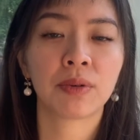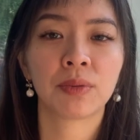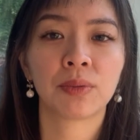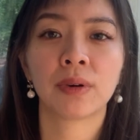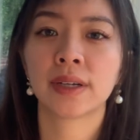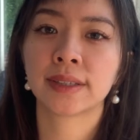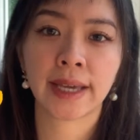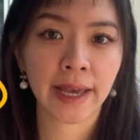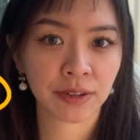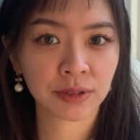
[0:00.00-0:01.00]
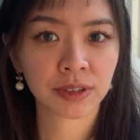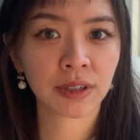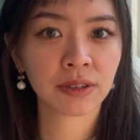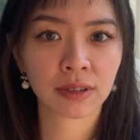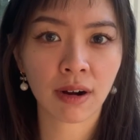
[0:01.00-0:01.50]
what the end
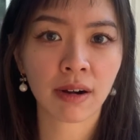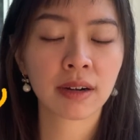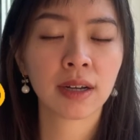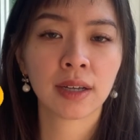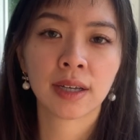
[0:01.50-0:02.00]
results are.